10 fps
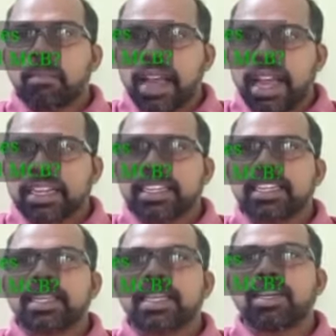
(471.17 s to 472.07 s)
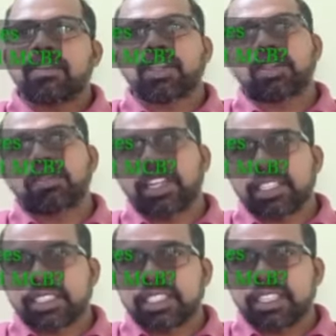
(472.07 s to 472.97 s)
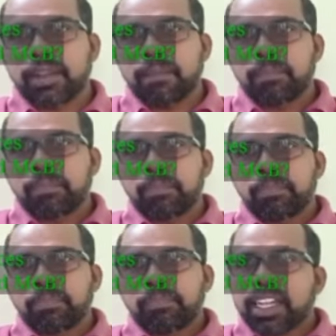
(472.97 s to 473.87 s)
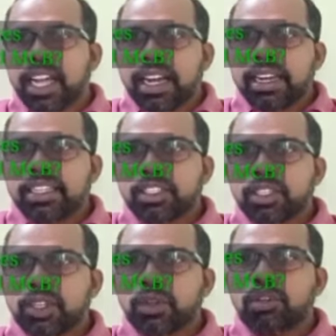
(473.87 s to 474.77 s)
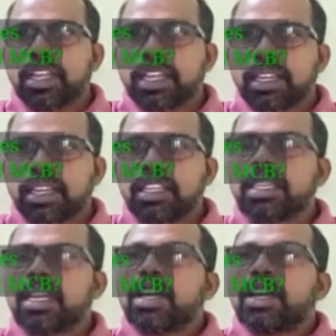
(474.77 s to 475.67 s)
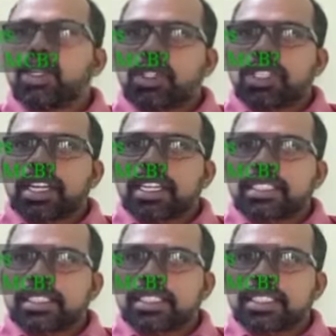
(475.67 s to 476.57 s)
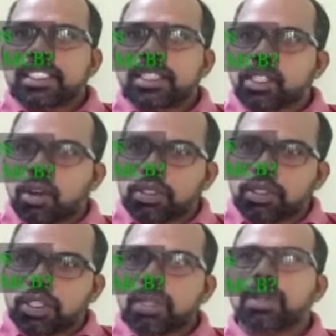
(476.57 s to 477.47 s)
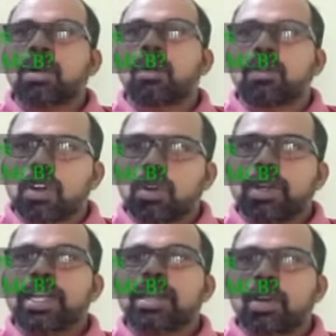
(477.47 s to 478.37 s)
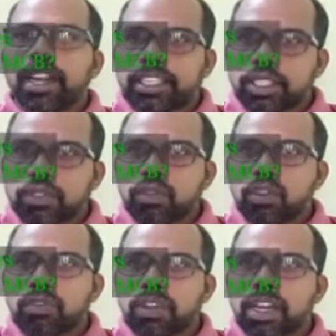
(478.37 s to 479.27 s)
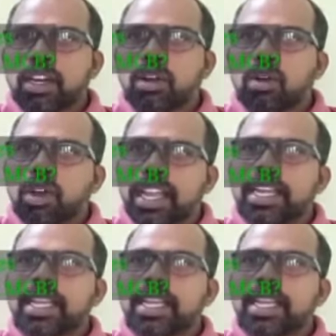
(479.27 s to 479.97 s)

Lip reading: magnetic effect of electricity. The current in the circuit may increase due to the reasons such as short circuit, overloading or excess flow of current or any